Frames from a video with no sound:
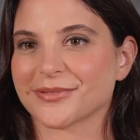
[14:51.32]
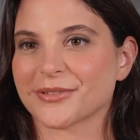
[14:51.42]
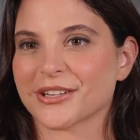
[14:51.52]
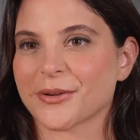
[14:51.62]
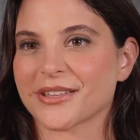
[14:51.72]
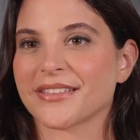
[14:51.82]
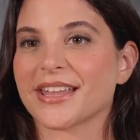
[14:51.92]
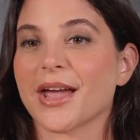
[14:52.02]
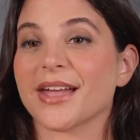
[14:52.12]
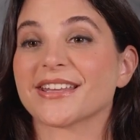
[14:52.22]
So it's the
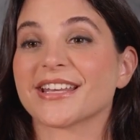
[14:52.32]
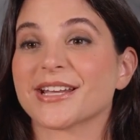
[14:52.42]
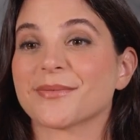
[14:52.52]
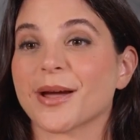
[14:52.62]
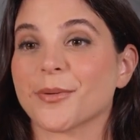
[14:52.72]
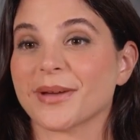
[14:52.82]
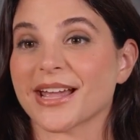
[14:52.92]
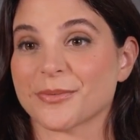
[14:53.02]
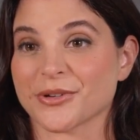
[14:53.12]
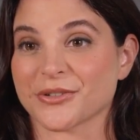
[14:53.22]
audit team that will be
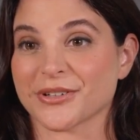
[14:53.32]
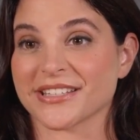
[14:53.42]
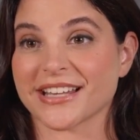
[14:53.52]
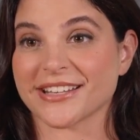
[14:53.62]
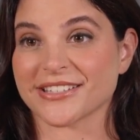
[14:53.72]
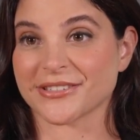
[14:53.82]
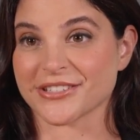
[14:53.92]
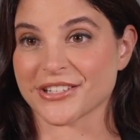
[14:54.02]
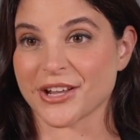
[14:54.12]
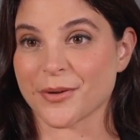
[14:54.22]
able to assess the
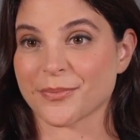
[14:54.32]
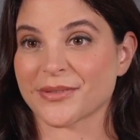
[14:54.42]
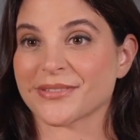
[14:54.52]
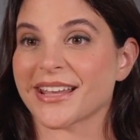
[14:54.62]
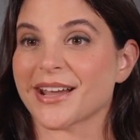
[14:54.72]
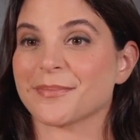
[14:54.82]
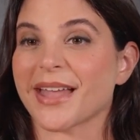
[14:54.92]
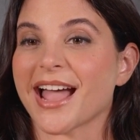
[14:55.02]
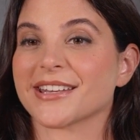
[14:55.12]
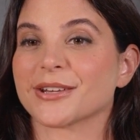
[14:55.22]
scope of the
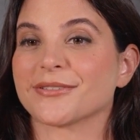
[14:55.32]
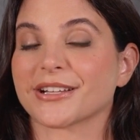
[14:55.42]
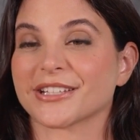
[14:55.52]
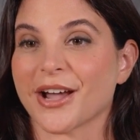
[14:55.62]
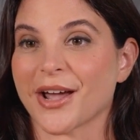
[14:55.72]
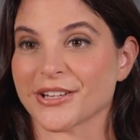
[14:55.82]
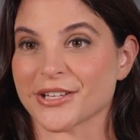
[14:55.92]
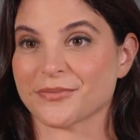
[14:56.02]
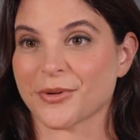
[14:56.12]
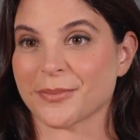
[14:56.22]
impact of this
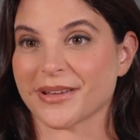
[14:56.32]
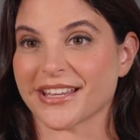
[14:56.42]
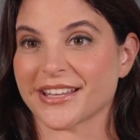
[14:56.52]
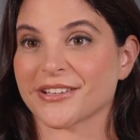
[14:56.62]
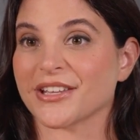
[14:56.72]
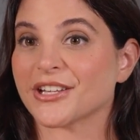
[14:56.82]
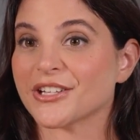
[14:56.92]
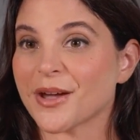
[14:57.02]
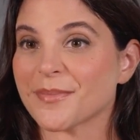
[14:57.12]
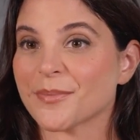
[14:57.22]
nonconformity to
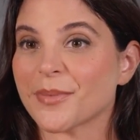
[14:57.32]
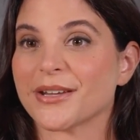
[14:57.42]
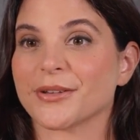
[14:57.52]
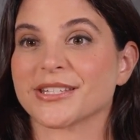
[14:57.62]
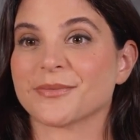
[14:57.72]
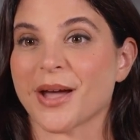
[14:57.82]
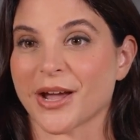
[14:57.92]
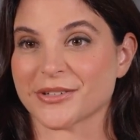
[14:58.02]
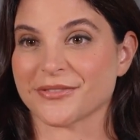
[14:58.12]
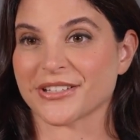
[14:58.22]
determine whether it's
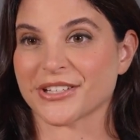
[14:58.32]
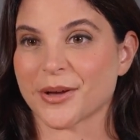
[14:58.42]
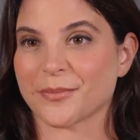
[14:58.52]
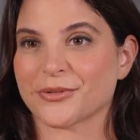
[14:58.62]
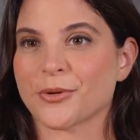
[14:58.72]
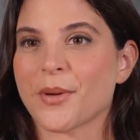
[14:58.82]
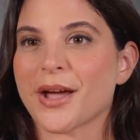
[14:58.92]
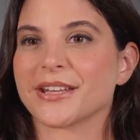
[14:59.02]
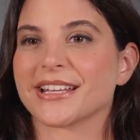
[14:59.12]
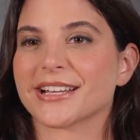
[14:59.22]
part of the scope of
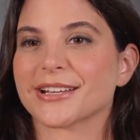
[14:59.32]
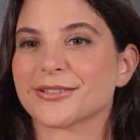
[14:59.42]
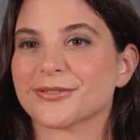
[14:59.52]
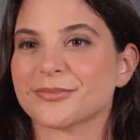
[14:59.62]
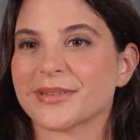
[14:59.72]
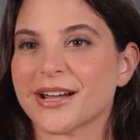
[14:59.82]
quality, the